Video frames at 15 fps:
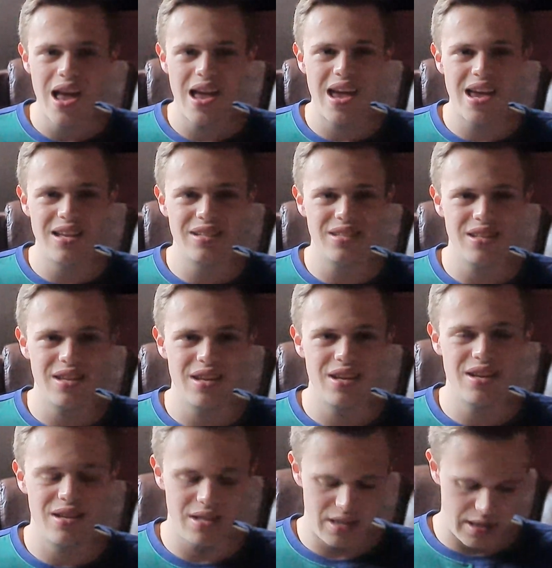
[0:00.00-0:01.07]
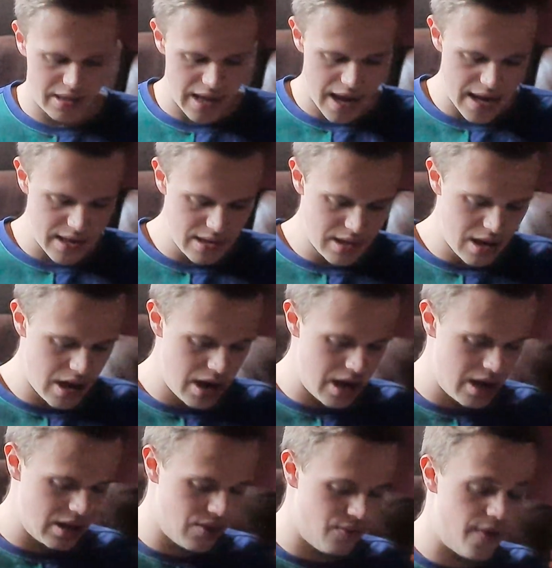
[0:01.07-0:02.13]
And uh, then
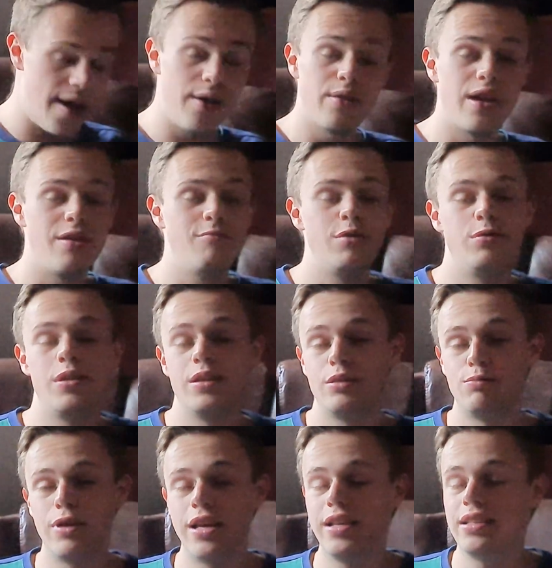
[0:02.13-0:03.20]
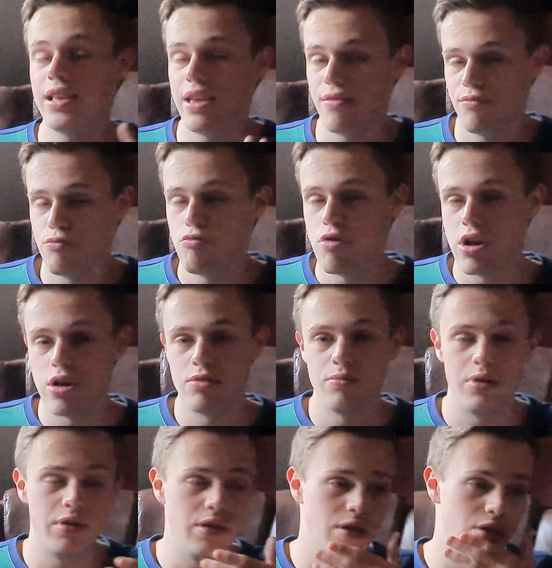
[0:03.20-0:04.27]
uh, the file can be displayed everywhere
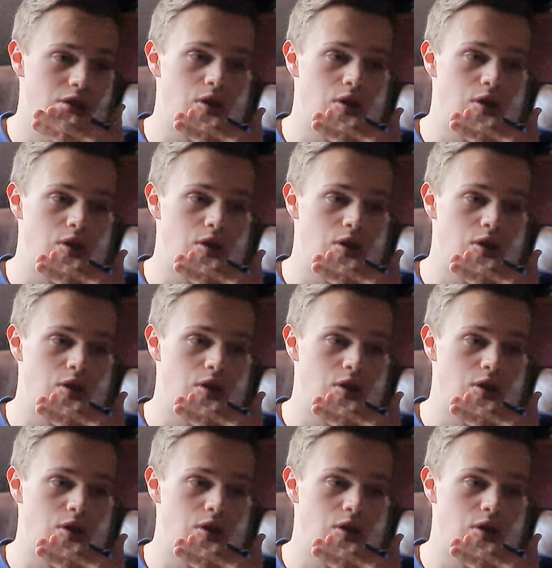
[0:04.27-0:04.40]
in